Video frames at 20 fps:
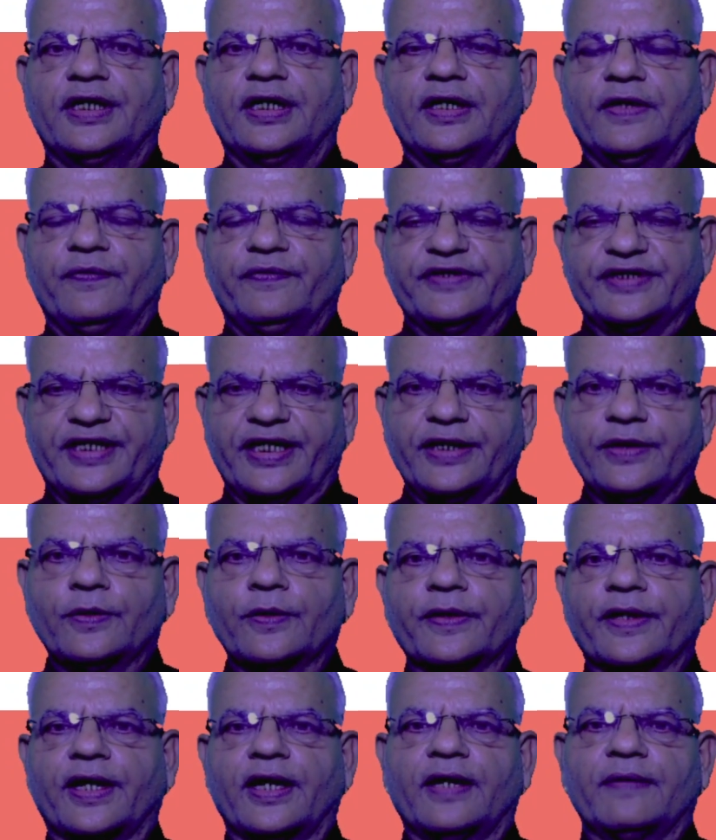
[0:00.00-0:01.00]

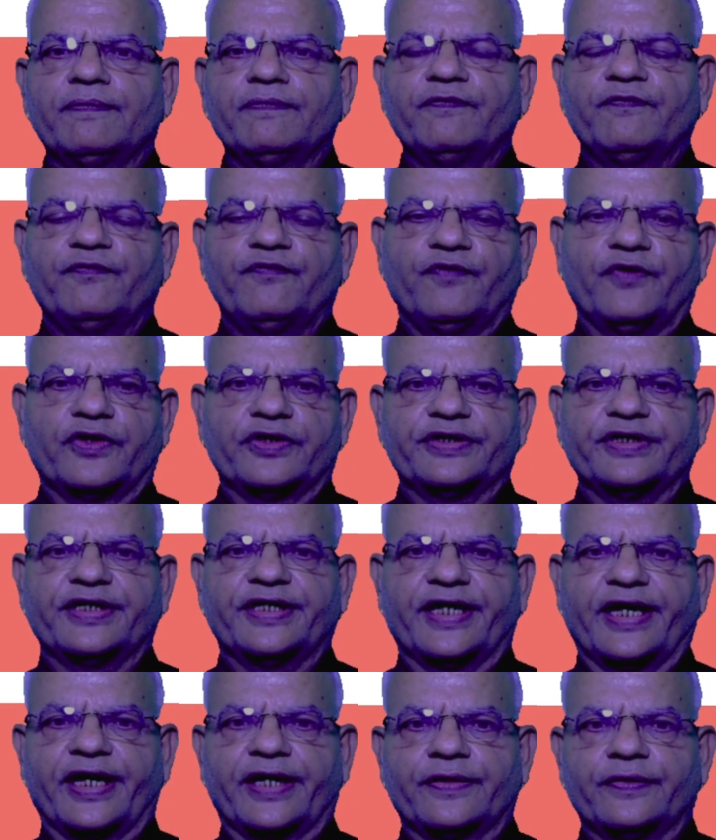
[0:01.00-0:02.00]
vaginogram for
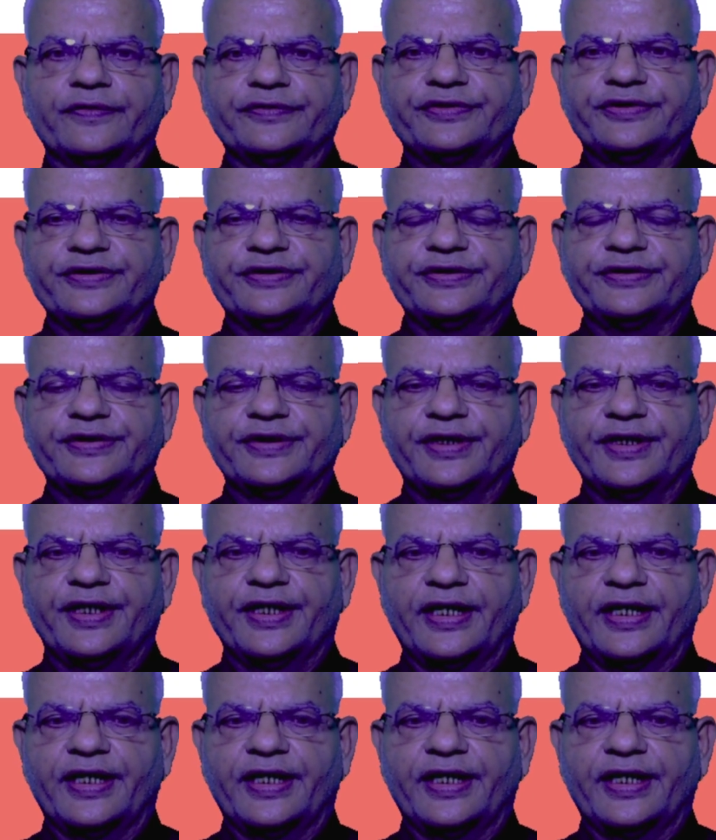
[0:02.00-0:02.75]
the diagnosis.